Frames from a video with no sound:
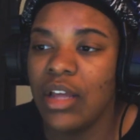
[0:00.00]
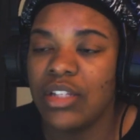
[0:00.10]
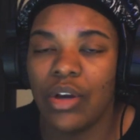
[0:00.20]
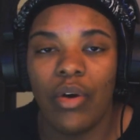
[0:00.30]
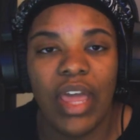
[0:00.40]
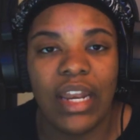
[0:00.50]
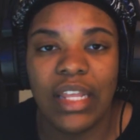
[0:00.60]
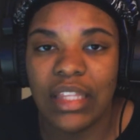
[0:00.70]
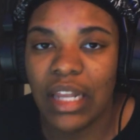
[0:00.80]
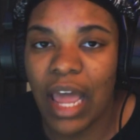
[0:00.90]
So go ahead and
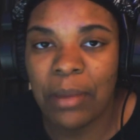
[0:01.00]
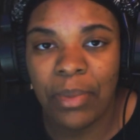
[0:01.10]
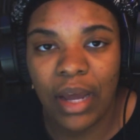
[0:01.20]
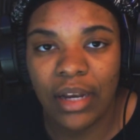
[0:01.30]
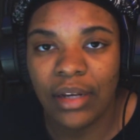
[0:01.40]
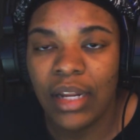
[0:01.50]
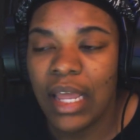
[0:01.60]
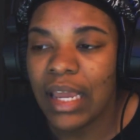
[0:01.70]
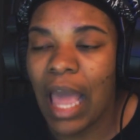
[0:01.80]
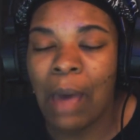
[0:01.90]
hit the like button,
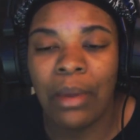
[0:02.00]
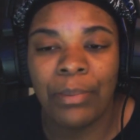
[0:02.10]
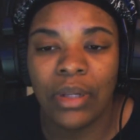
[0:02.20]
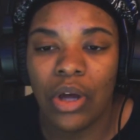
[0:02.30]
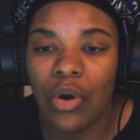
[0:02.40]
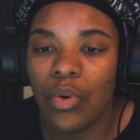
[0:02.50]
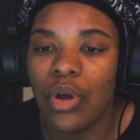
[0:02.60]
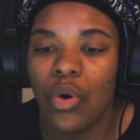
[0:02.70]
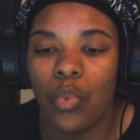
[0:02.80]
comment below